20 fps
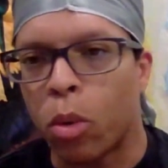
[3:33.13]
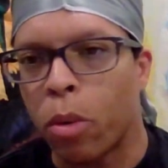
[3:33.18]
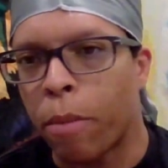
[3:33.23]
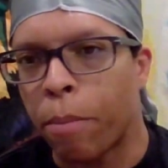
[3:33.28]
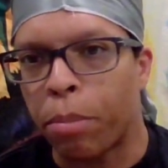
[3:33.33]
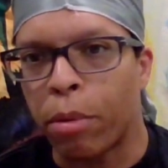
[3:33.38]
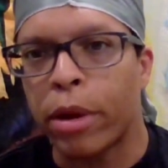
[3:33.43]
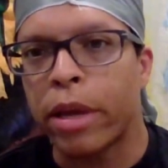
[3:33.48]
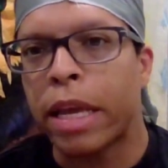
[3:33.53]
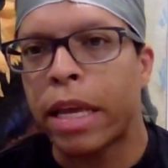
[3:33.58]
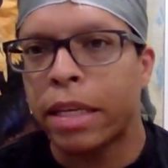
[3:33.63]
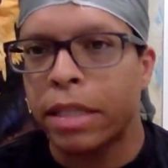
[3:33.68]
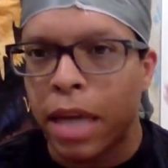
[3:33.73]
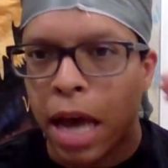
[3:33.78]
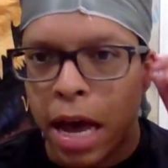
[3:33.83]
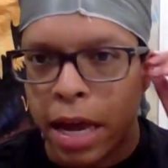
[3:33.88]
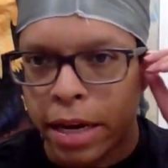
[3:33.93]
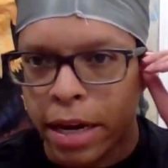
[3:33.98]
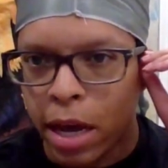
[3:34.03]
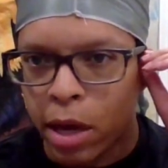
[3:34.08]
bringing
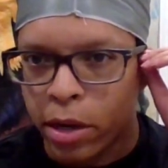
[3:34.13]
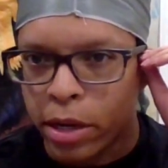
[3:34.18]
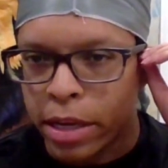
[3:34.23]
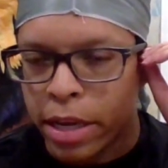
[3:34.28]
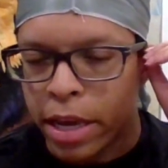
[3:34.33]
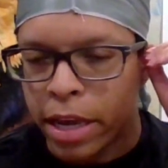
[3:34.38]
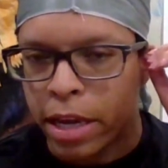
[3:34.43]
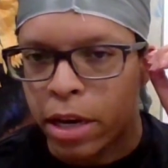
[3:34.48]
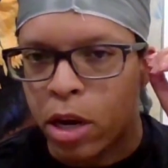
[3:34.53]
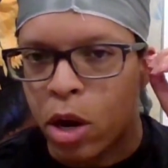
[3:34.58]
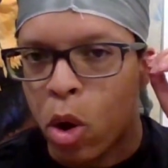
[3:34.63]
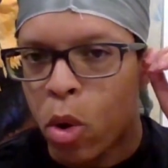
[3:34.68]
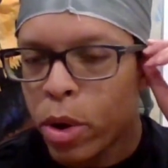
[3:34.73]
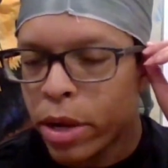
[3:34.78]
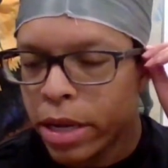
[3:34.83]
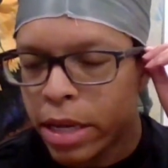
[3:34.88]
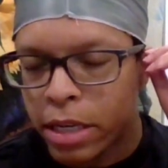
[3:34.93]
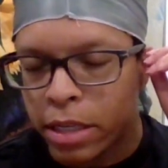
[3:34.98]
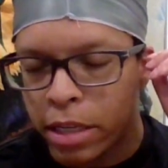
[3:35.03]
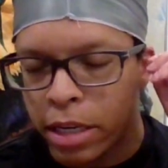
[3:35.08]
Todd Downing in,
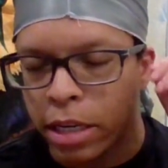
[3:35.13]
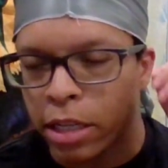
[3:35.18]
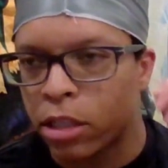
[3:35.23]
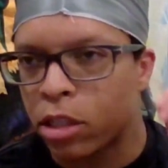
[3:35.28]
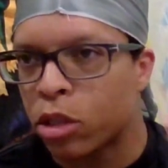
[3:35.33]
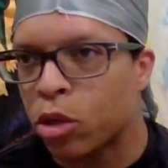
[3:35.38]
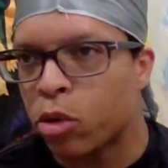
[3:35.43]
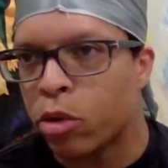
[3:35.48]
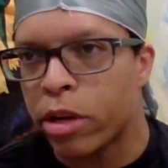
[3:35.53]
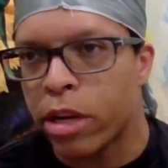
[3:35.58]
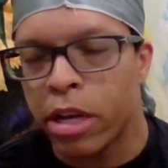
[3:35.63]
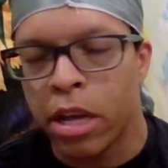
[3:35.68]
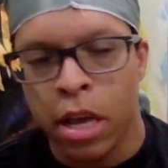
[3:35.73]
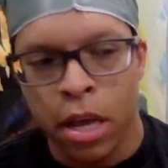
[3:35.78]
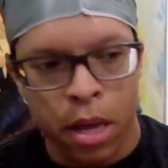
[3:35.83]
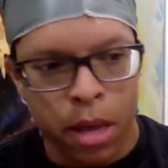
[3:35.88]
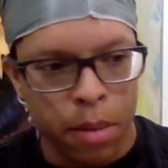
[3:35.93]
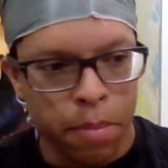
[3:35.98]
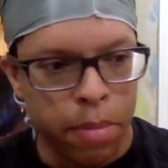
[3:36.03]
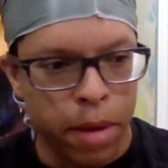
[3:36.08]
knowing his history,
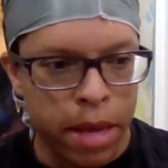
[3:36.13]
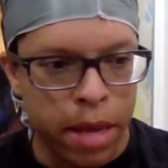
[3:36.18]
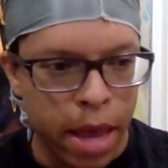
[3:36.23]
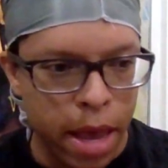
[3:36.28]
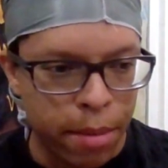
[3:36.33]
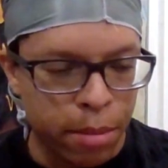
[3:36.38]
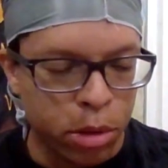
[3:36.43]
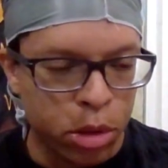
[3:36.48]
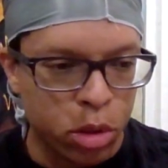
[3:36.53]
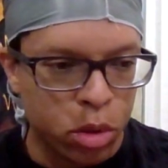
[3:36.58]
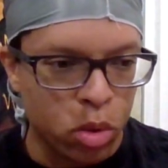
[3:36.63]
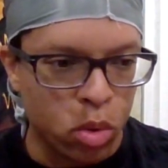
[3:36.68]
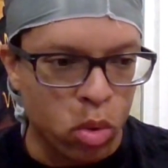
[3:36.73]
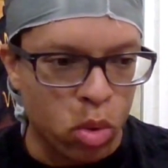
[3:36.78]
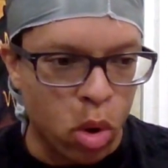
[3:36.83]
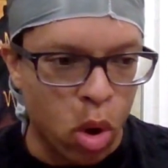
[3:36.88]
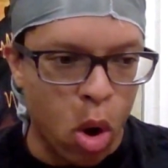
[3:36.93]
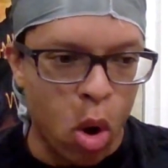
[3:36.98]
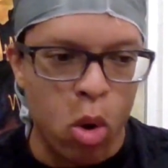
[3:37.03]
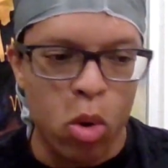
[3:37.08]
being able to
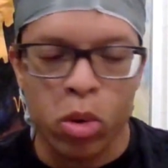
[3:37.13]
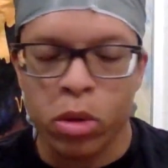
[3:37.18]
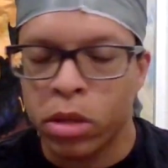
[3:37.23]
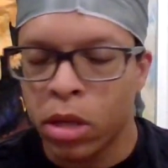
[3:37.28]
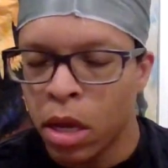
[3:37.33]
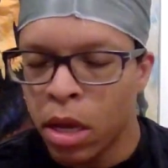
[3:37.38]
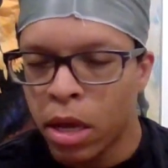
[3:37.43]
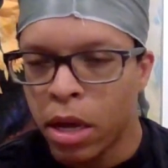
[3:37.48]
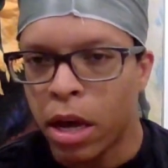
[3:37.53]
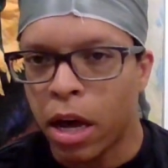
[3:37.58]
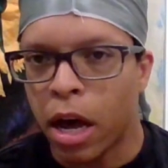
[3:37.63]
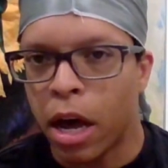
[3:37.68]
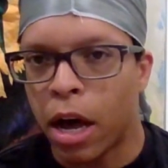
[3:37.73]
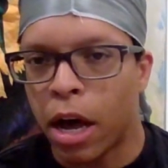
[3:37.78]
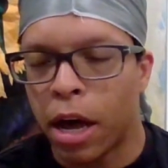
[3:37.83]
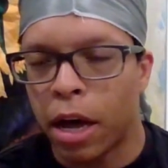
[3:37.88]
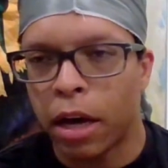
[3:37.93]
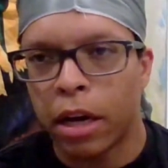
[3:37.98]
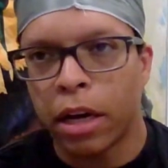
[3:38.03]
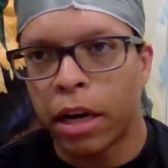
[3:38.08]
coax
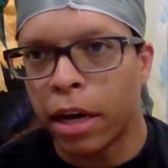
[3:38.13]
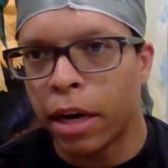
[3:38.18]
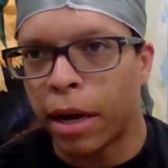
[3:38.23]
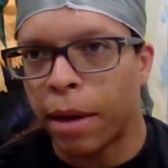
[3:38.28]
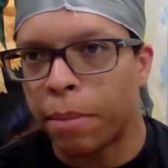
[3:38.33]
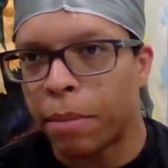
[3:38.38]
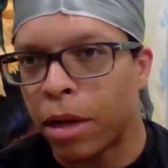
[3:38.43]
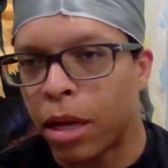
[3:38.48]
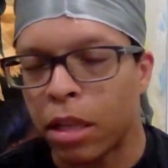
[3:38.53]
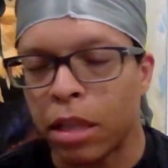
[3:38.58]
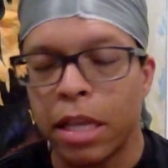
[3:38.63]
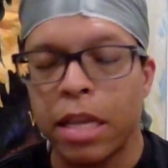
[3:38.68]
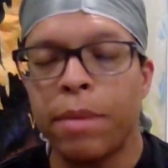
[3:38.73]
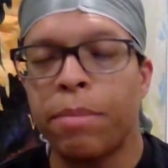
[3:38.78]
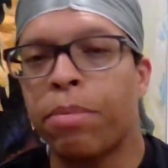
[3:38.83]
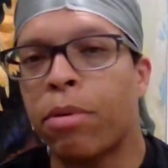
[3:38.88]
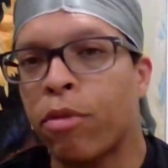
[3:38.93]
definitely